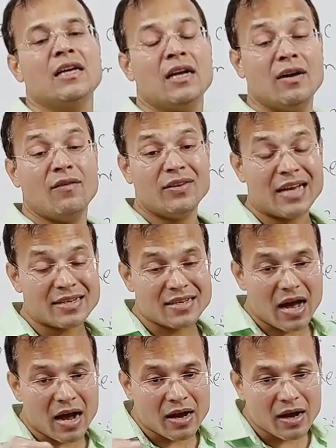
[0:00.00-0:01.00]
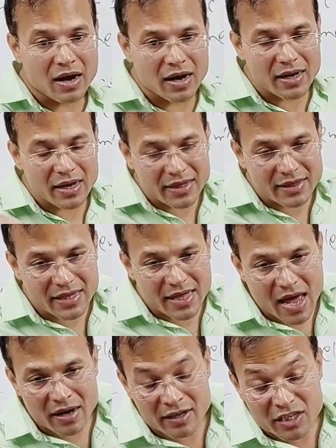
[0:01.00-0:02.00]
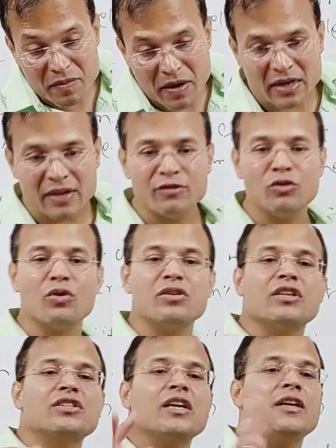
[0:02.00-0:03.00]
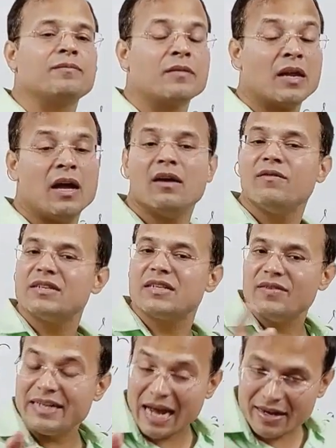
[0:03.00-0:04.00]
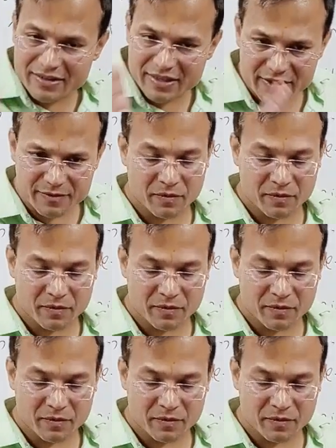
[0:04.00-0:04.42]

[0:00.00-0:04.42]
which has occurred in their respective jurisdiction vis-a-vis taxes.